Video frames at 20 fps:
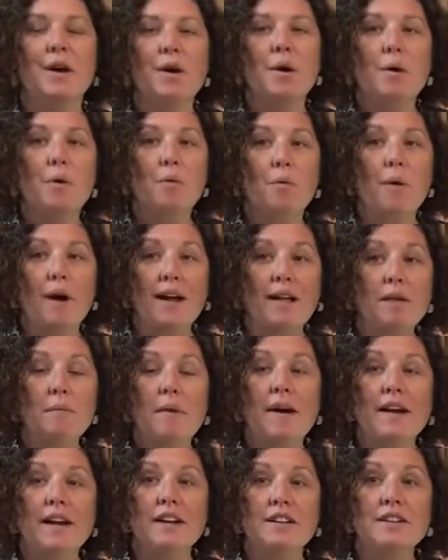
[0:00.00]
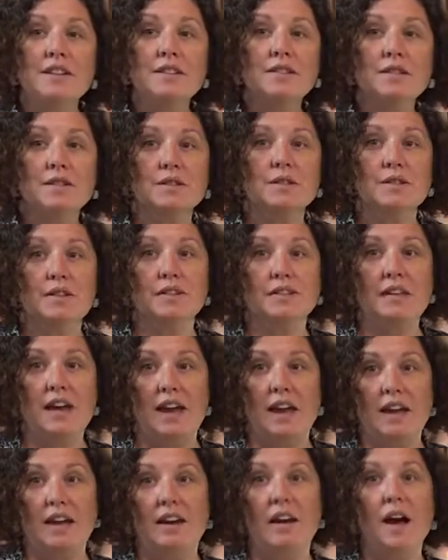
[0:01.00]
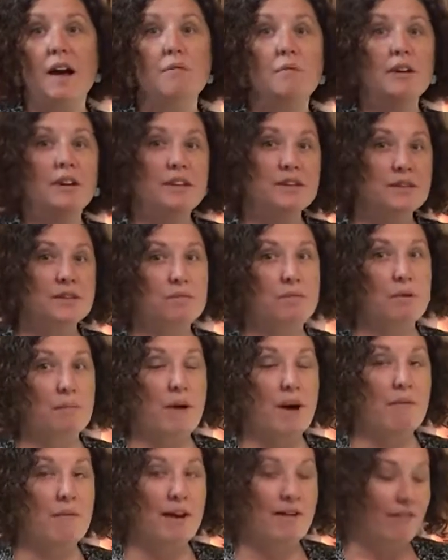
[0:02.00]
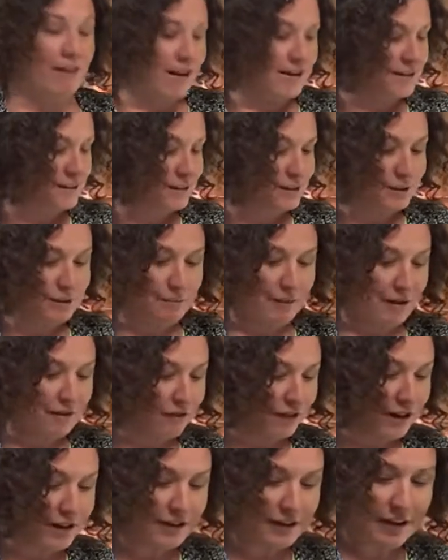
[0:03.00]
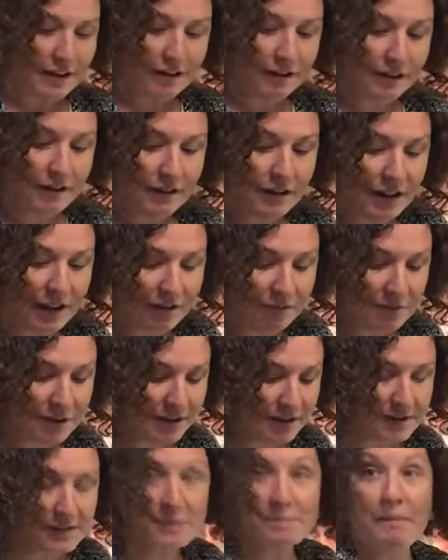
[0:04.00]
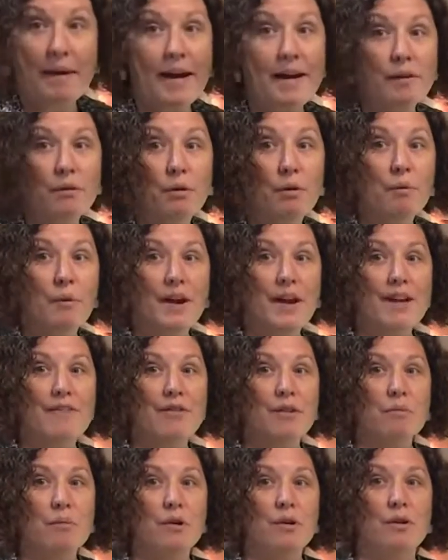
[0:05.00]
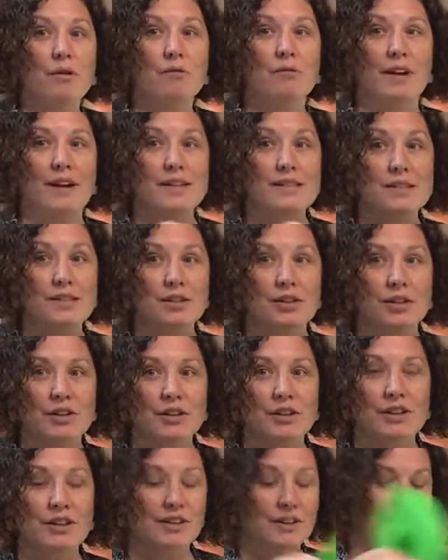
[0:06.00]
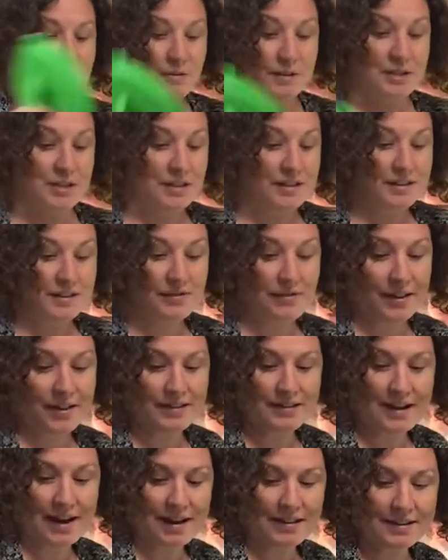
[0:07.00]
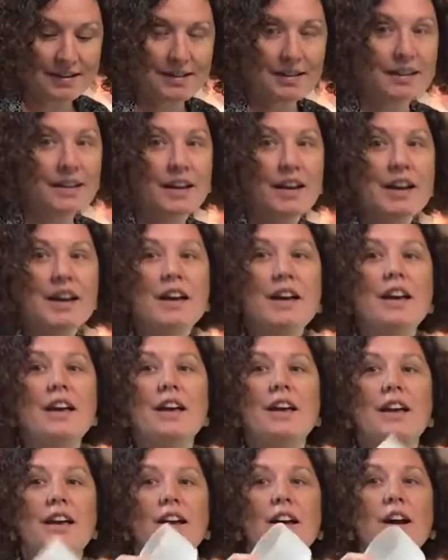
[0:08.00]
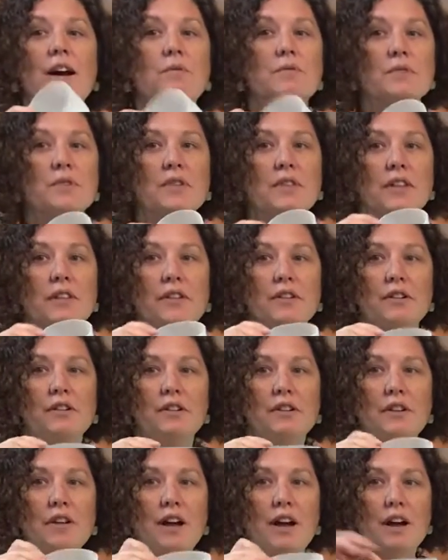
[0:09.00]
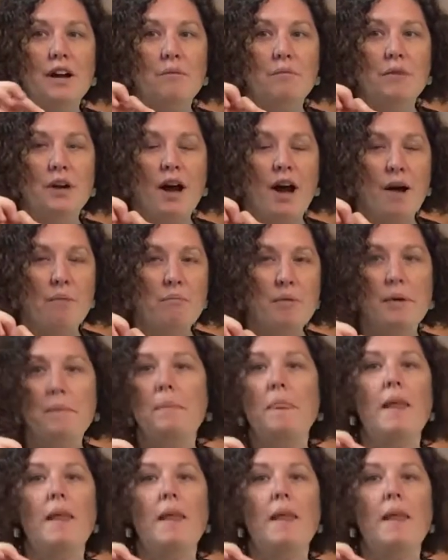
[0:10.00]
While my onions are sauteing, I'm going to prepare my rice. So my friend Karen gave me this microwavable rice cooker, which is fantastic. It comes with a little cup.